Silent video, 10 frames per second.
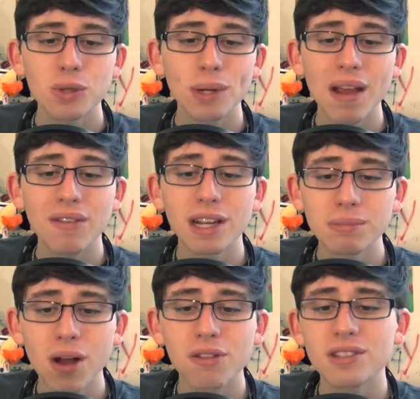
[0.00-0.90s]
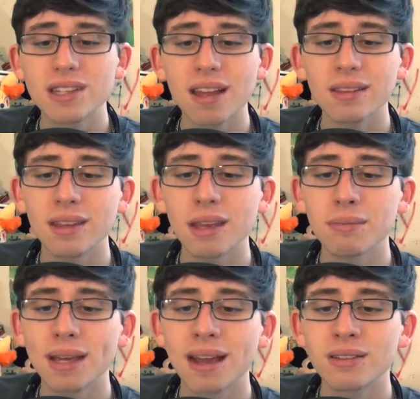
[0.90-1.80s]
Soon after his mother's death,
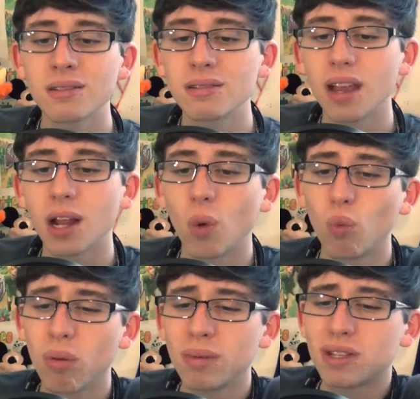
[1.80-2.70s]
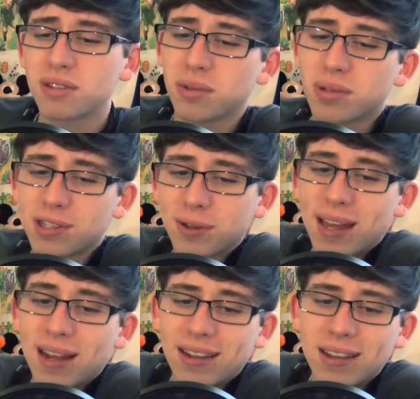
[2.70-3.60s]
Gein began to create a woman's suit so
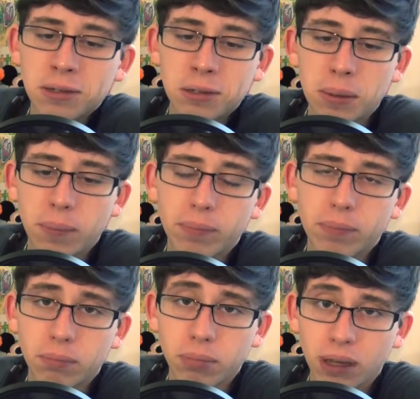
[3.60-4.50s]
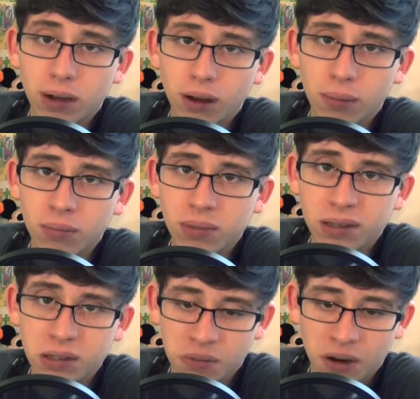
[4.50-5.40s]
that he could become
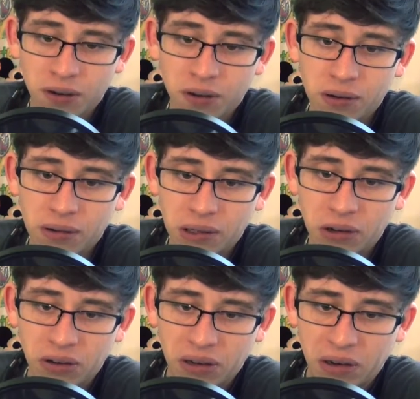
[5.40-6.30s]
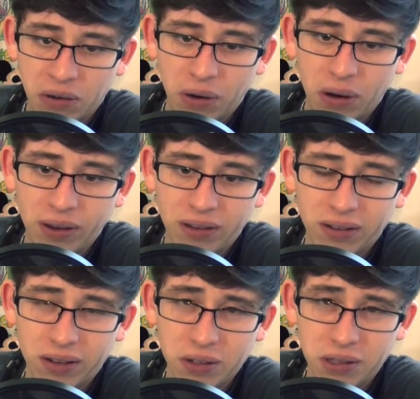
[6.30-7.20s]
his mother, literally crawl
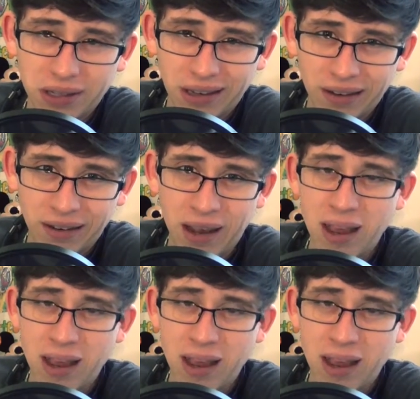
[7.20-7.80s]
into her skin.